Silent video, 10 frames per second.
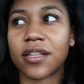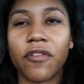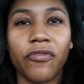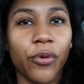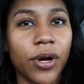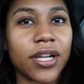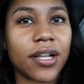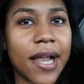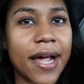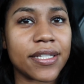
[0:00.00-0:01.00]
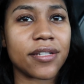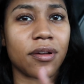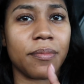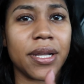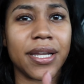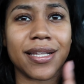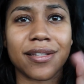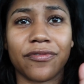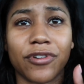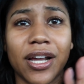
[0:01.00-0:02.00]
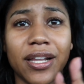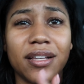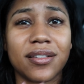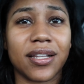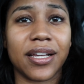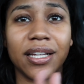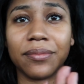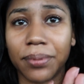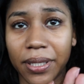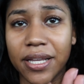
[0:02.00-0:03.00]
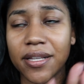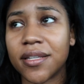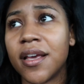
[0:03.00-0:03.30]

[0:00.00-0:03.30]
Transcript: avoid classes on Mondays and Fridays, like, please.